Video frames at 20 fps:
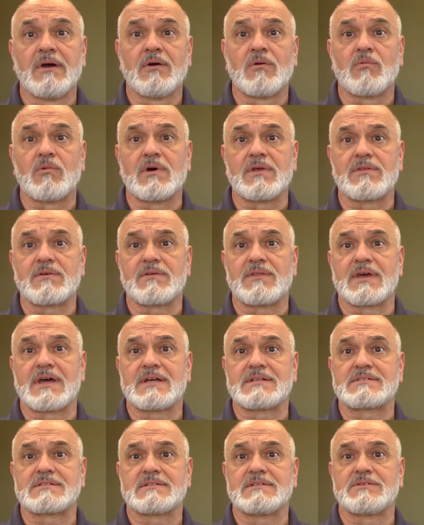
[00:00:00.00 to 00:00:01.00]
Whether
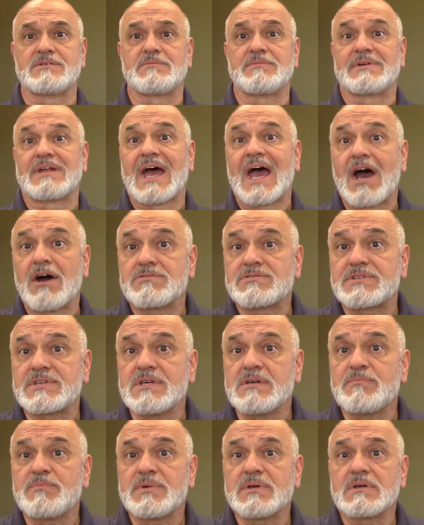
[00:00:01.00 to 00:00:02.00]
that's a little bit of
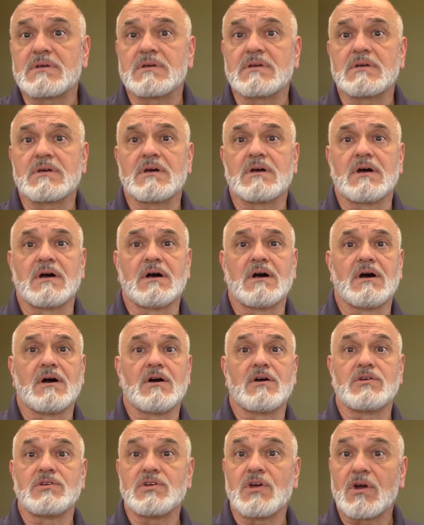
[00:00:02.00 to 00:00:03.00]
housekeeping,
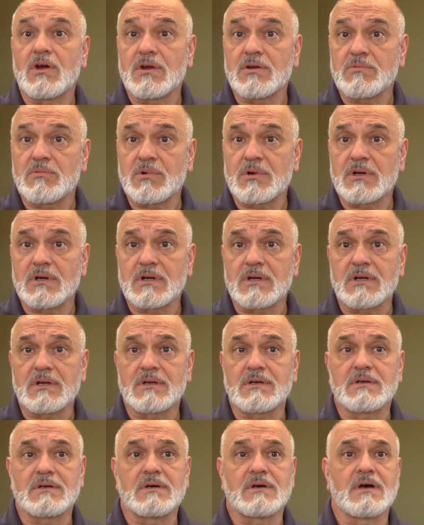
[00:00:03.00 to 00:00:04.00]
uh, yard
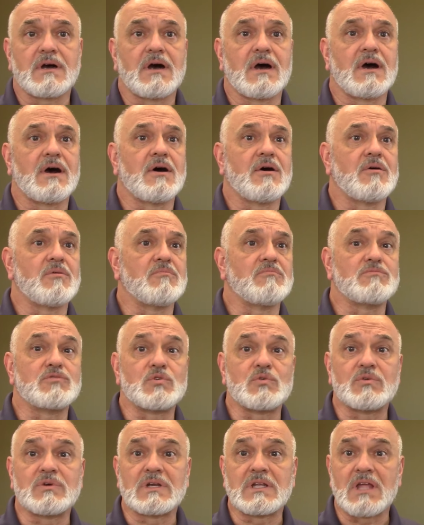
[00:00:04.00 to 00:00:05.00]
work, um,
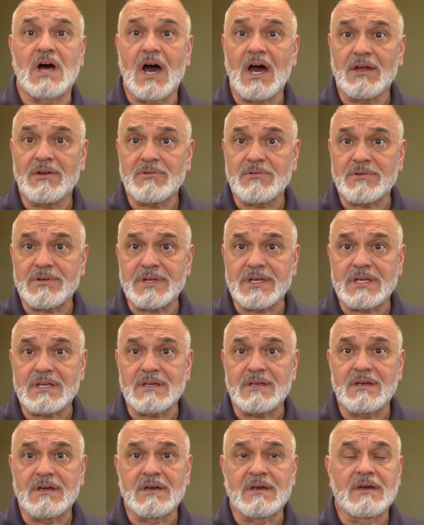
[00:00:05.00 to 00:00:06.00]
doing
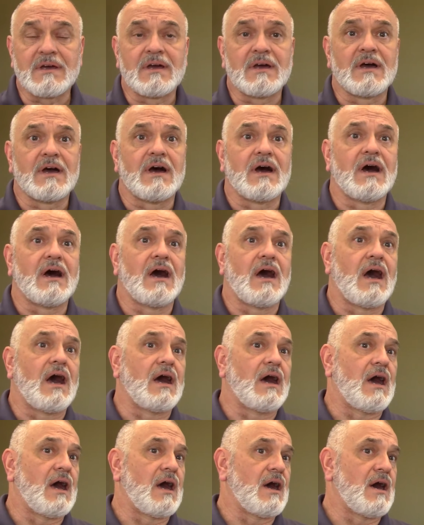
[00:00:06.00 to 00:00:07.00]
laundry,
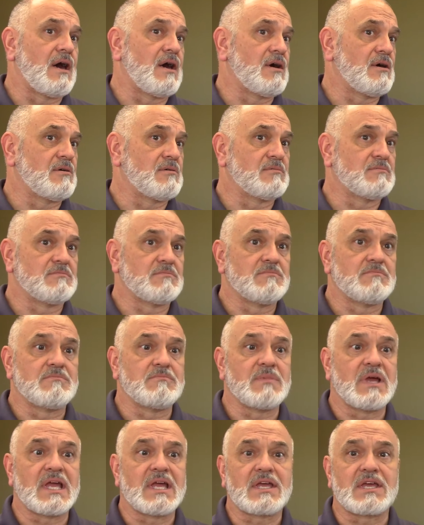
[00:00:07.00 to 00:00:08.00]

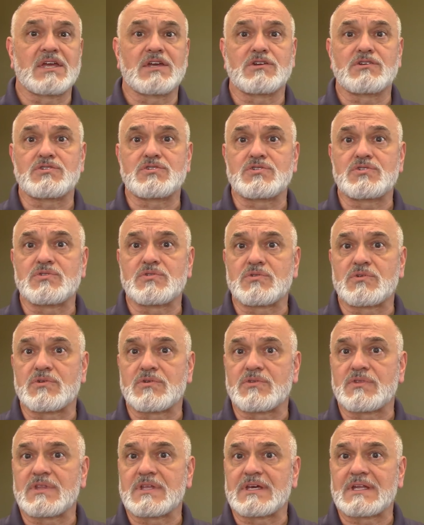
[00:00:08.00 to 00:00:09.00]
um, making
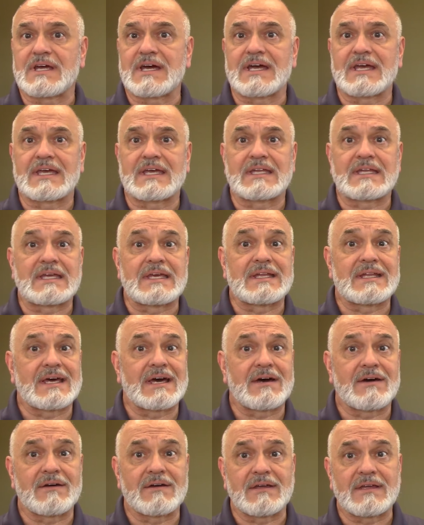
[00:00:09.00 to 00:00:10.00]
sure that I can get
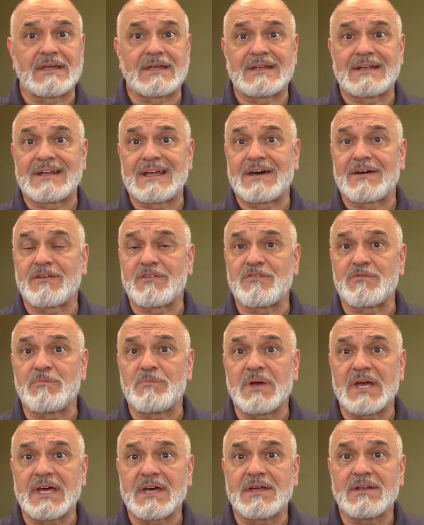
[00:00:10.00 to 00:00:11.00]
out in and out of
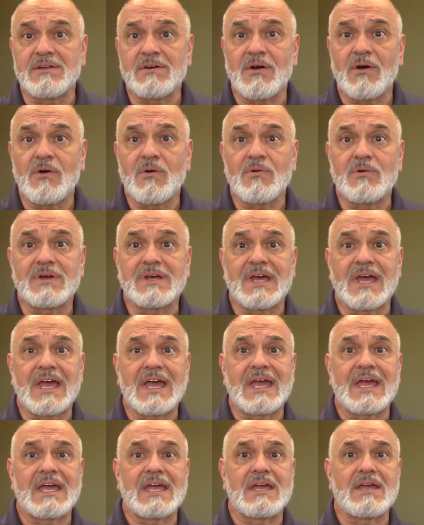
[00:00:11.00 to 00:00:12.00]
bed
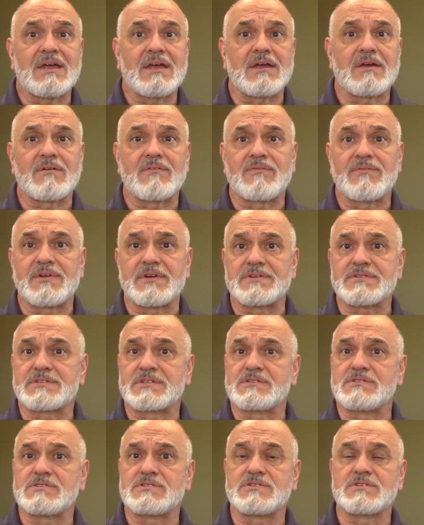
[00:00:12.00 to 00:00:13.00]
okay, if there's
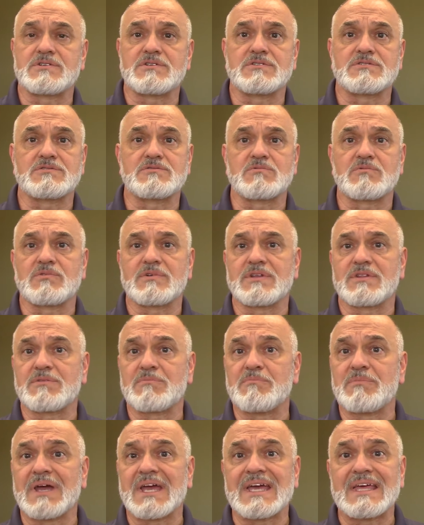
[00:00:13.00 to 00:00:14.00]
concerns
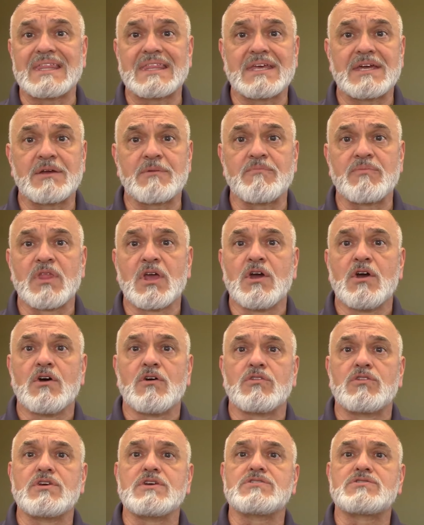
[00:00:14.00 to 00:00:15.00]
with bathing.
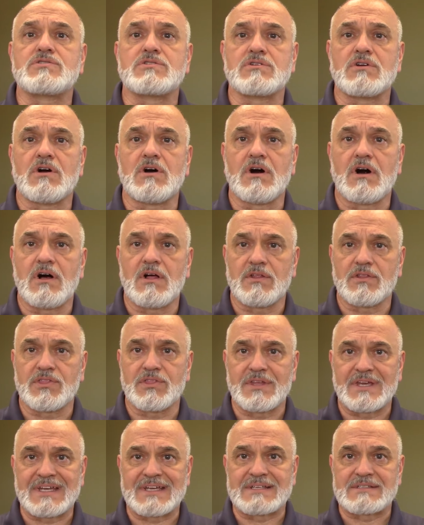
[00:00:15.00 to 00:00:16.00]
These are all
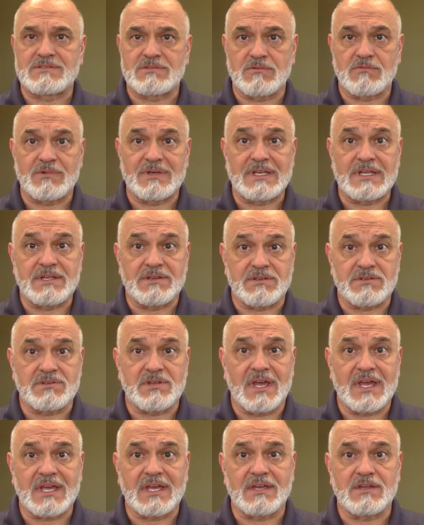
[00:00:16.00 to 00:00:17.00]
things that we need to
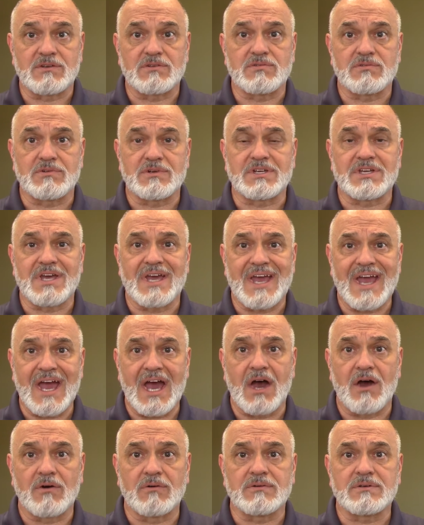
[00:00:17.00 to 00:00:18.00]
take into
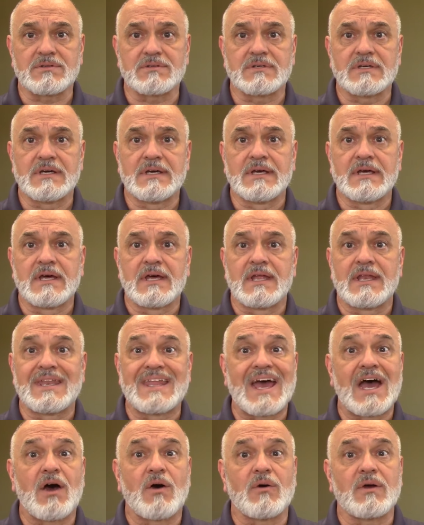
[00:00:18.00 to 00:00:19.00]
account
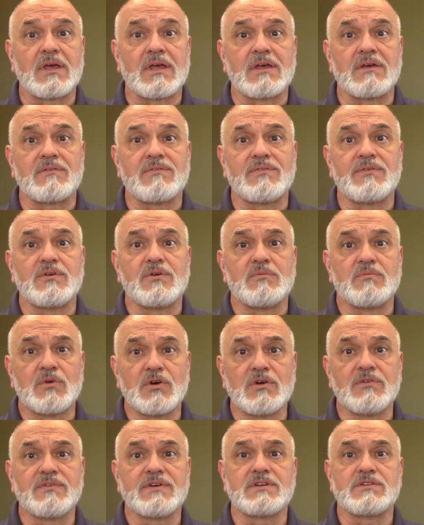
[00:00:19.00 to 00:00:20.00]
now, if you
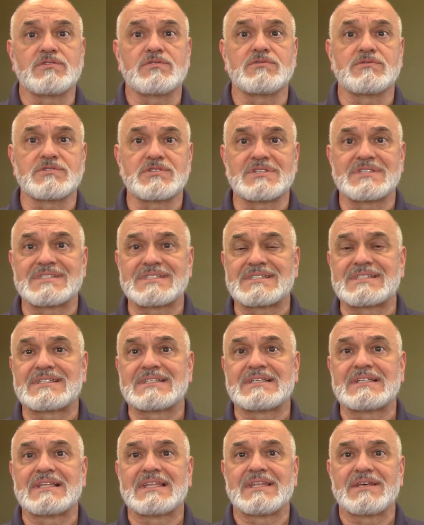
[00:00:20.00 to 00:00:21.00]
move into
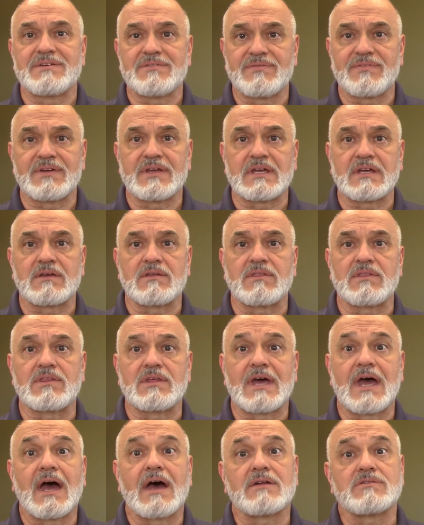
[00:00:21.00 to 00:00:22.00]
assisted living,
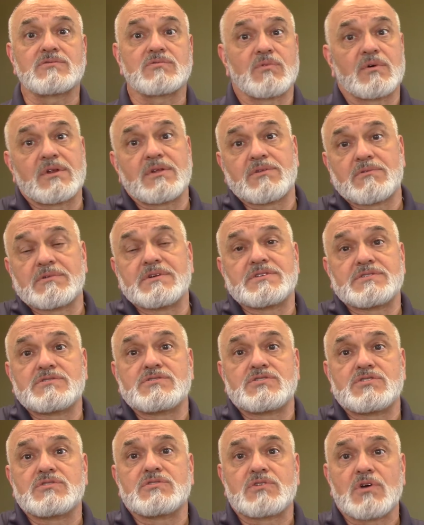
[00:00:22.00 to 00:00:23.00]
that's one of the
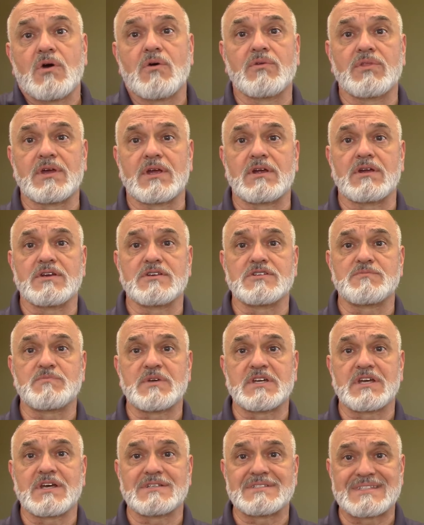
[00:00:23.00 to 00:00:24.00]
reasons you go there, is
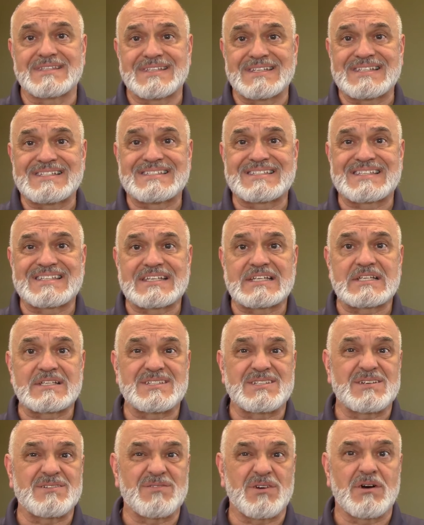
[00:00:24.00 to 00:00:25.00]
because these
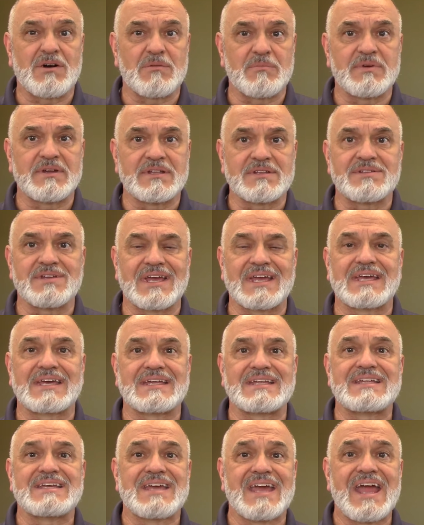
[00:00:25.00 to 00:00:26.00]
things have all been
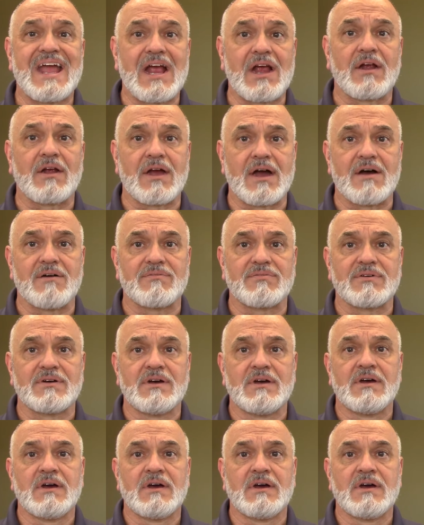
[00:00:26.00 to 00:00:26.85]
taken care of.